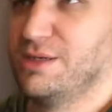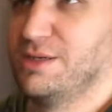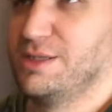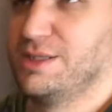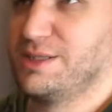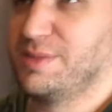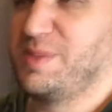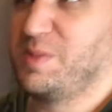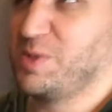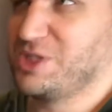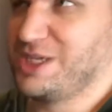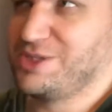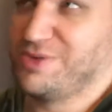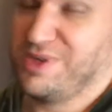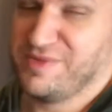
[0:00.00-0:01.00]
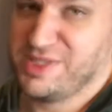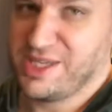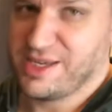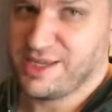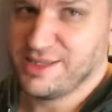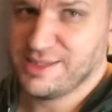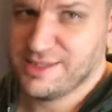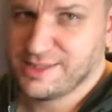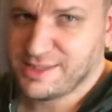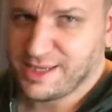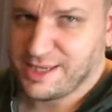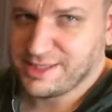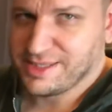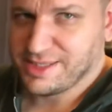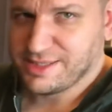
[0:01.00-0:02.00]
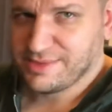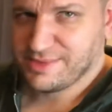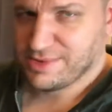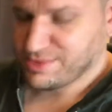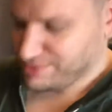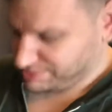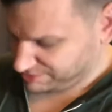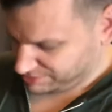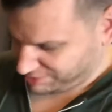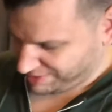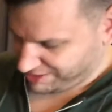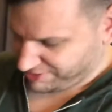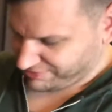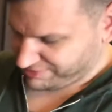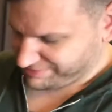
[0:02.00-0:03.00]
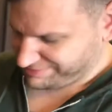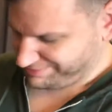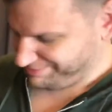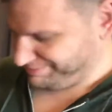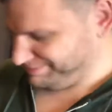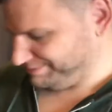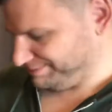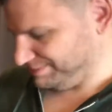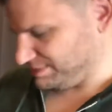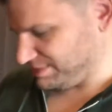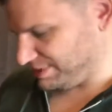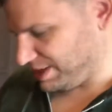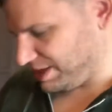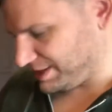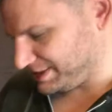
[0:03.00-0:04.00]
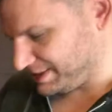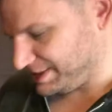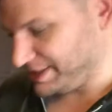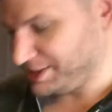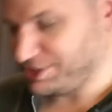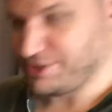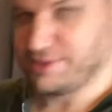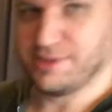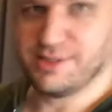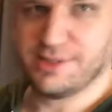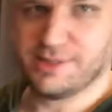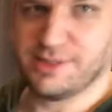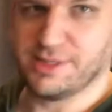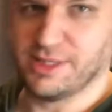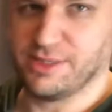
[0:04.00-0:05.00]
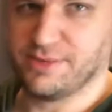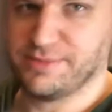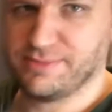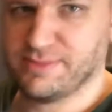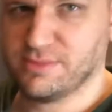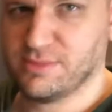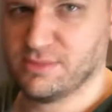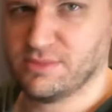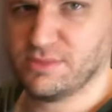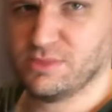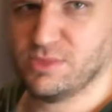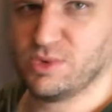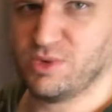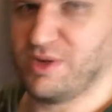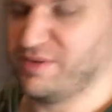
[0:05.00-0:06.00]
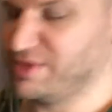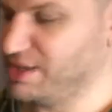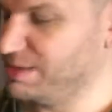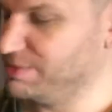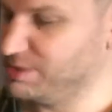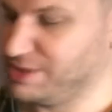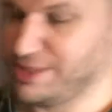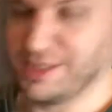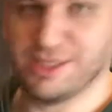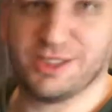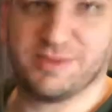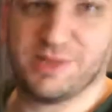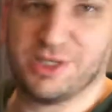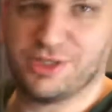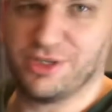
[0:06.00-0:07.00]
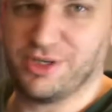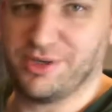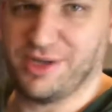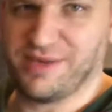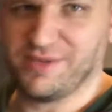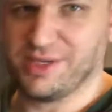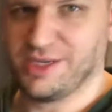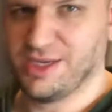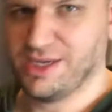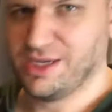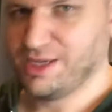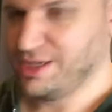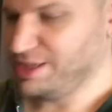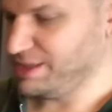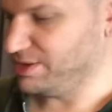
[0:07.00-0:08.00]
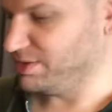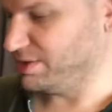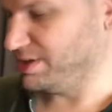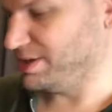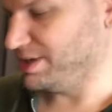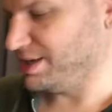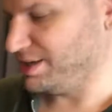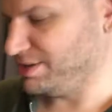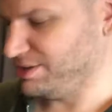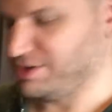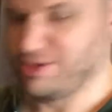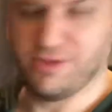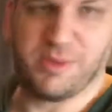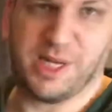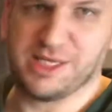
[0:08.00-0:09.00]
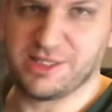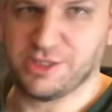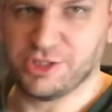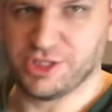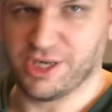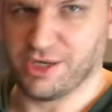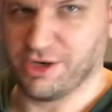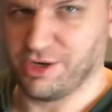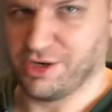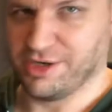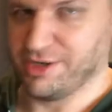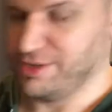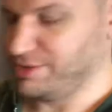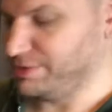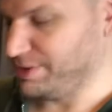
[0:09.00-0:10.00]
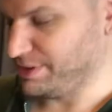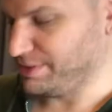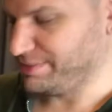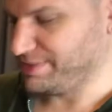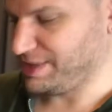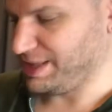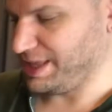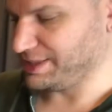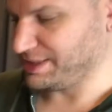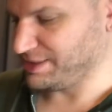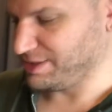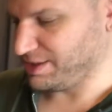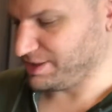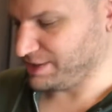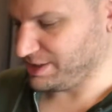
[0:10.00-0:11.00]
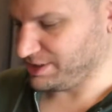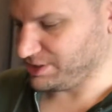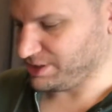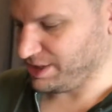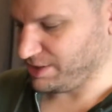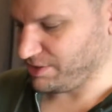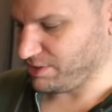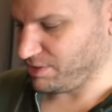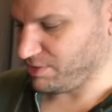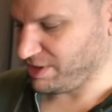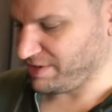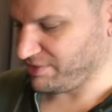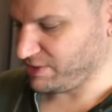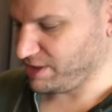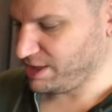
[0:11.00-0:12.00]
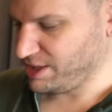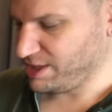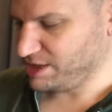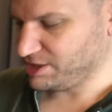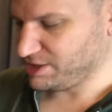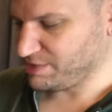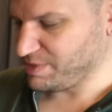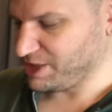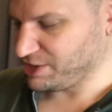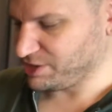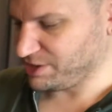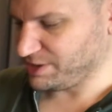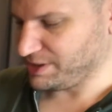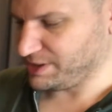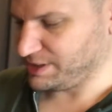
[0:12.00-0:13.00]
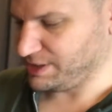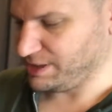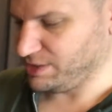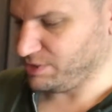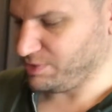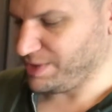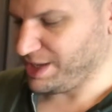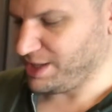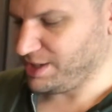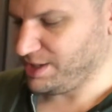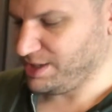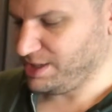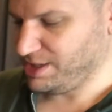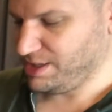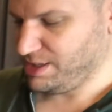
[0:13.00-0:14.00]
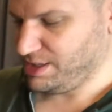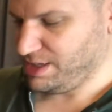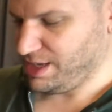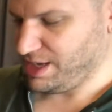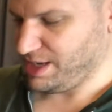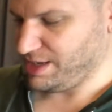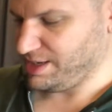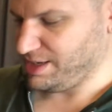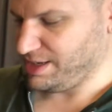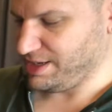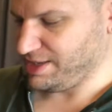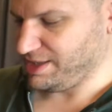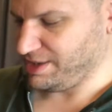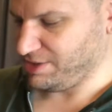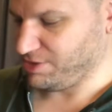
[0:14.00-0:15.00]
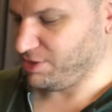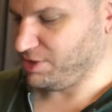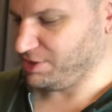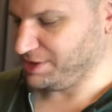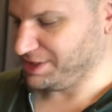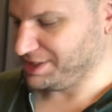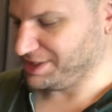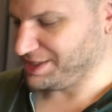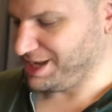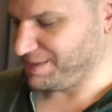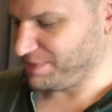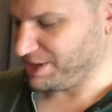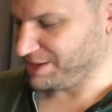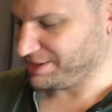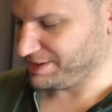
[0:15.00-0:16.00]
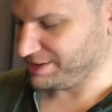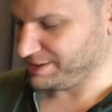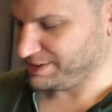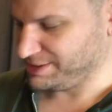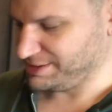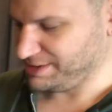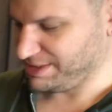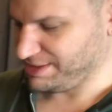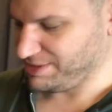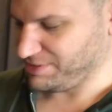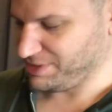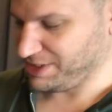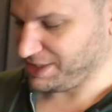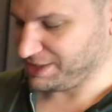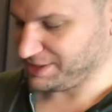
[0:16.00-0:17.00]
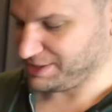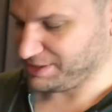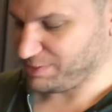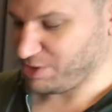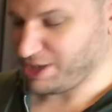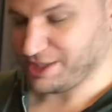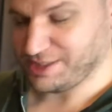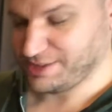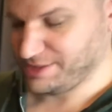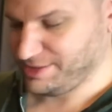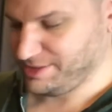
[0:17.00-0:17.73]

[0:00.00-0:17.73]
some people say 12 seconds. I say 12 oscillations, so 12 times. Just make sure you have it either in, you can do a Boston shaker, you can do a classic cocktail shaker or whatever. Just make sure it's sealed well and that you're holding the top on, because no one likes a surprise.